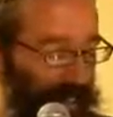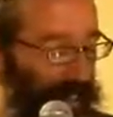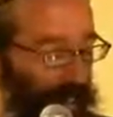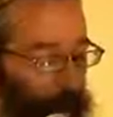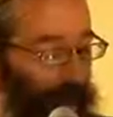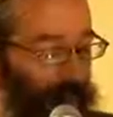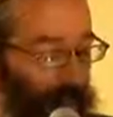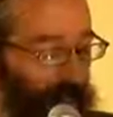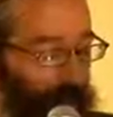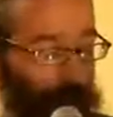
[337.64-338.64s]
said the best
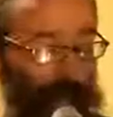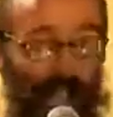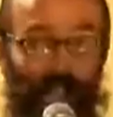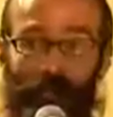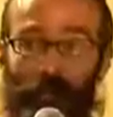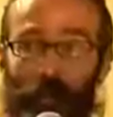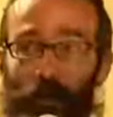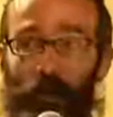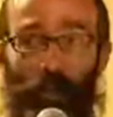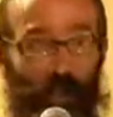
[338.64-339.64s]
way to predict the
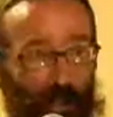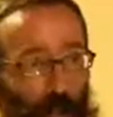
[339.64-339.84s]
future is to